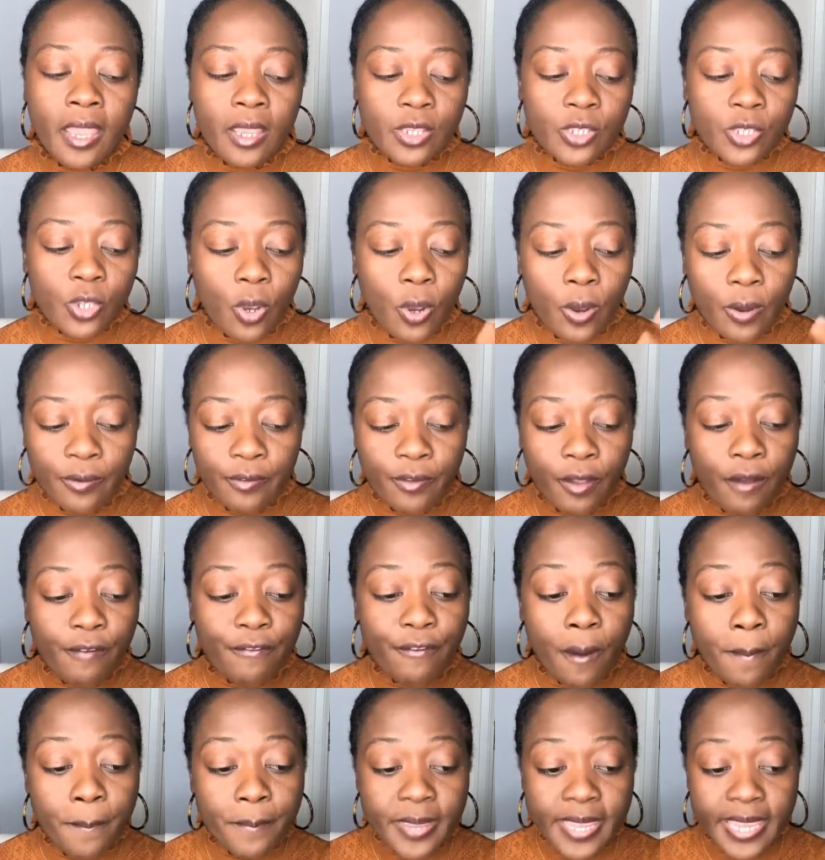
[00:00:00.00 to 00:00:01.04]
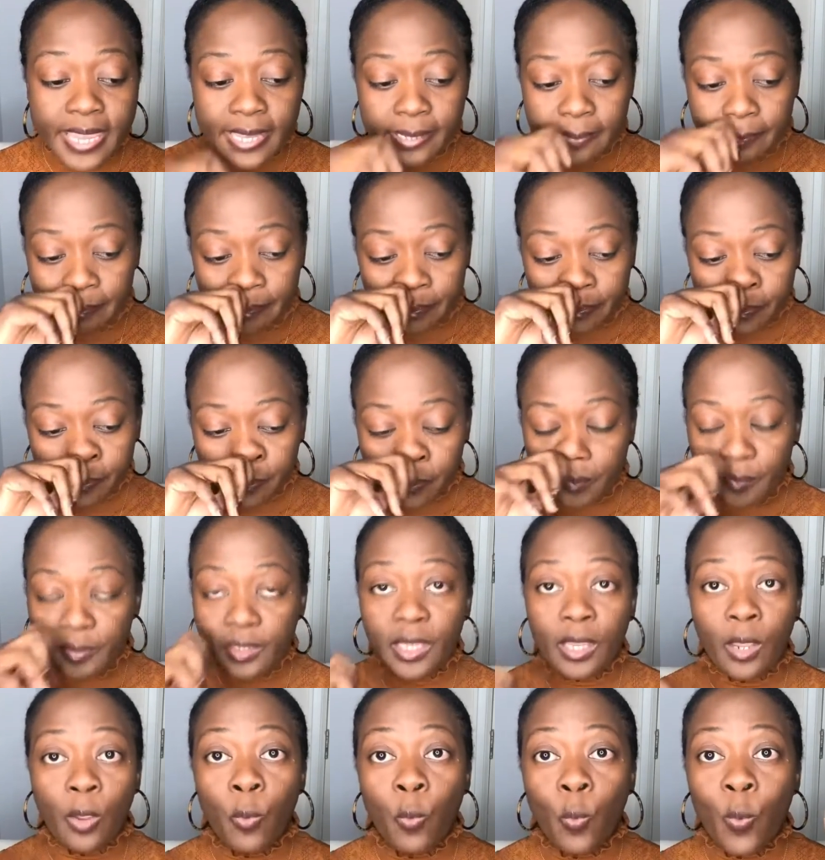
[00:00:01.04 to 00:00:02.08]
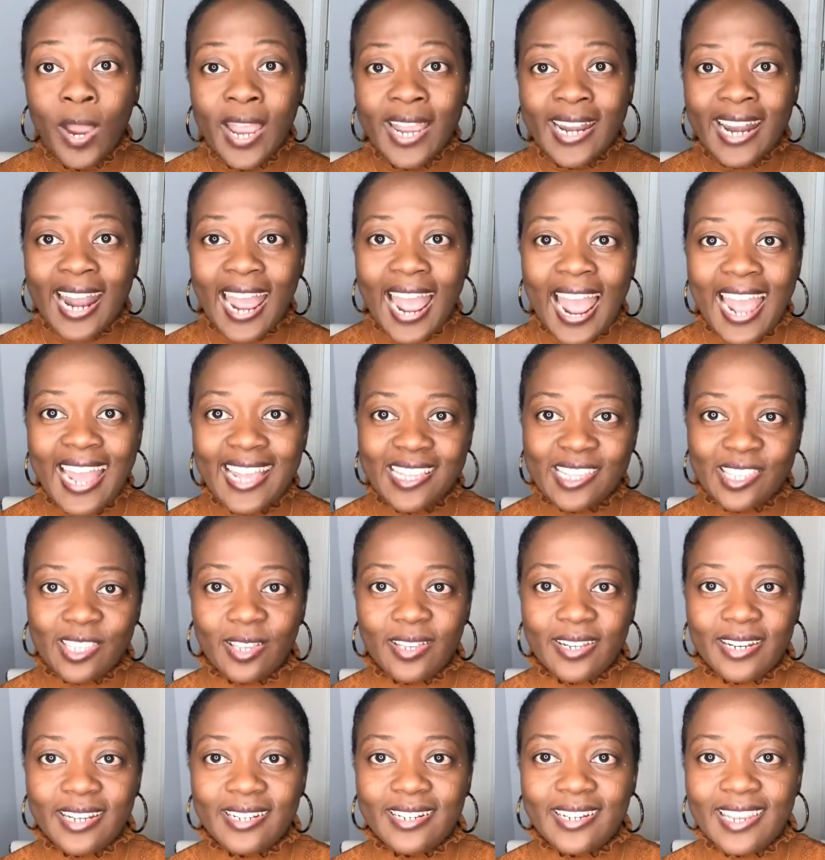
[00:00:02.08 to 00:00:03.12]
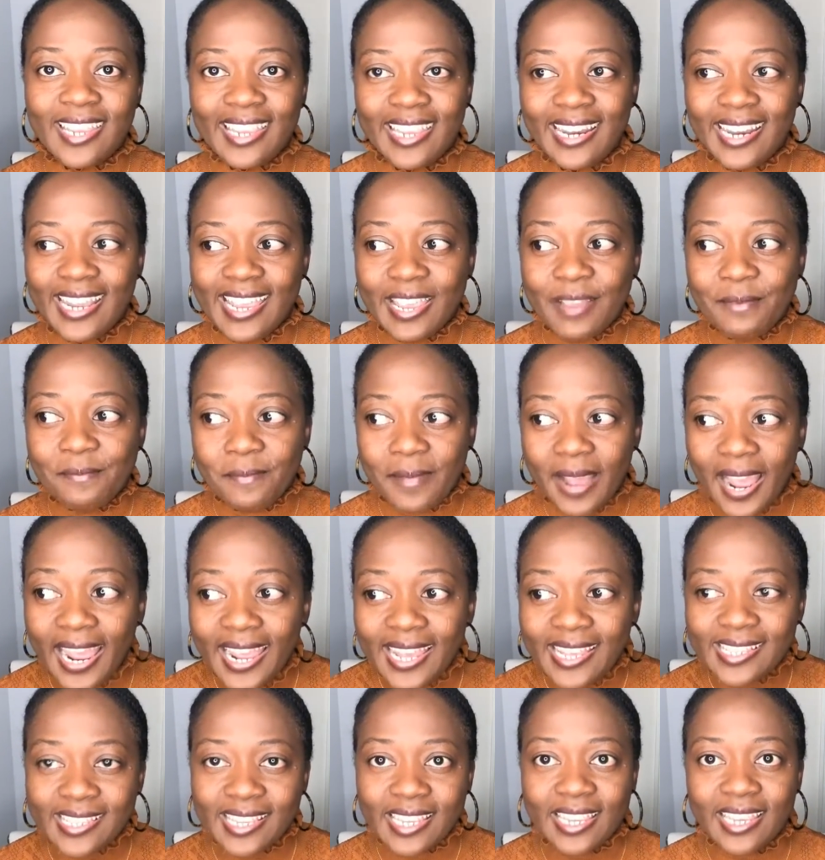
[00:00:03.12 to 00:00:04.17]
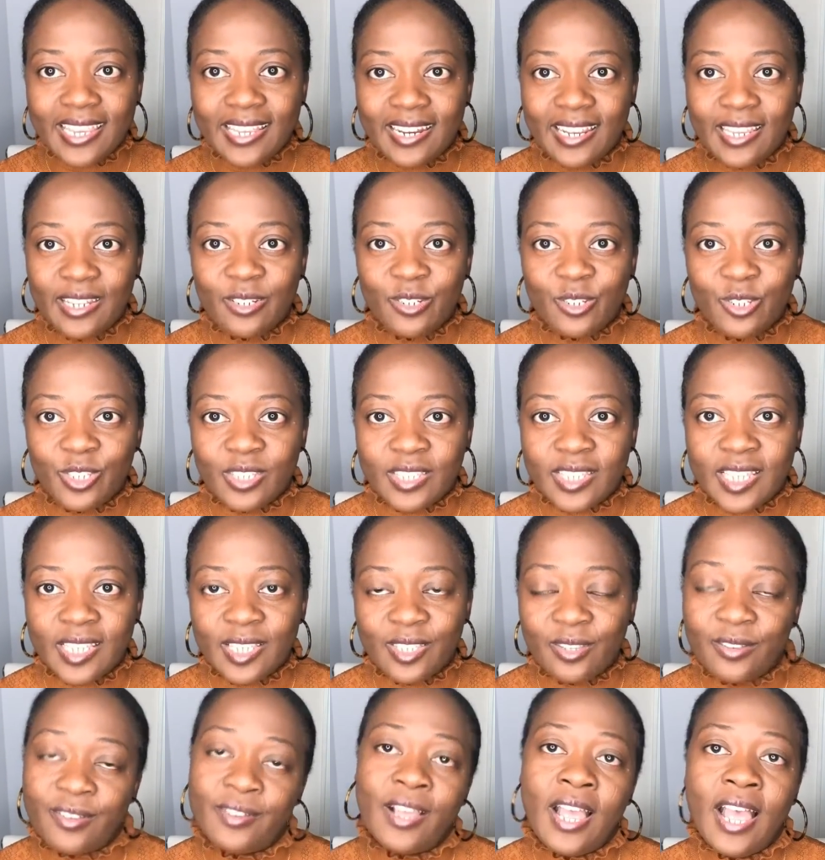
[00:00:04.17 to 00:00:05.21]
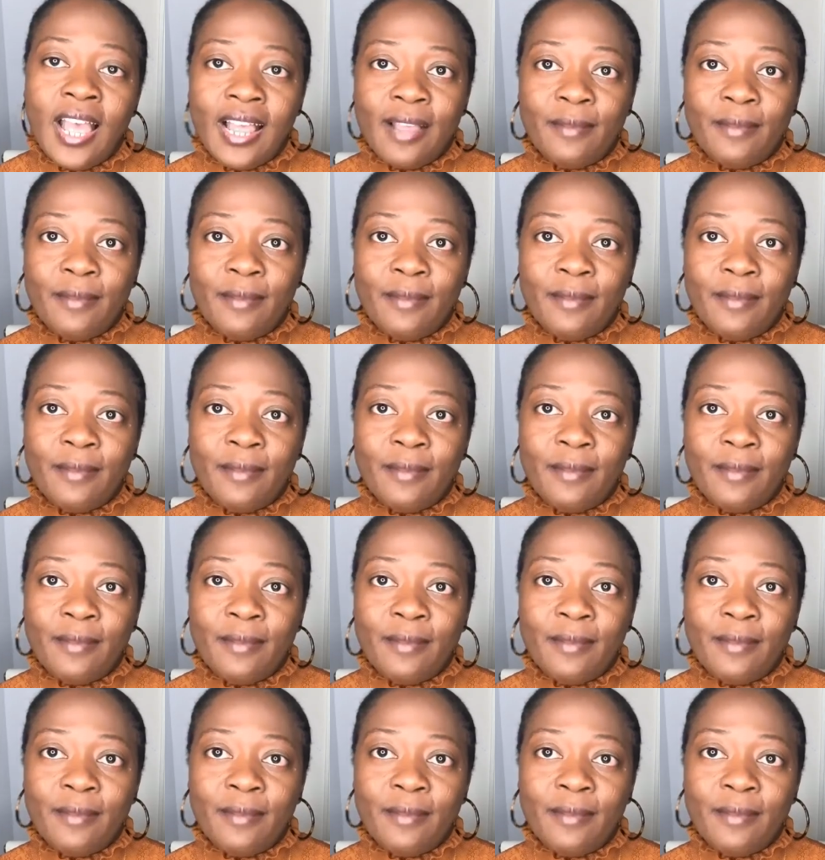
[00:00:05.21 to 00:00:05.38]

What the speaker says: So for me, when I started healing my second energy center,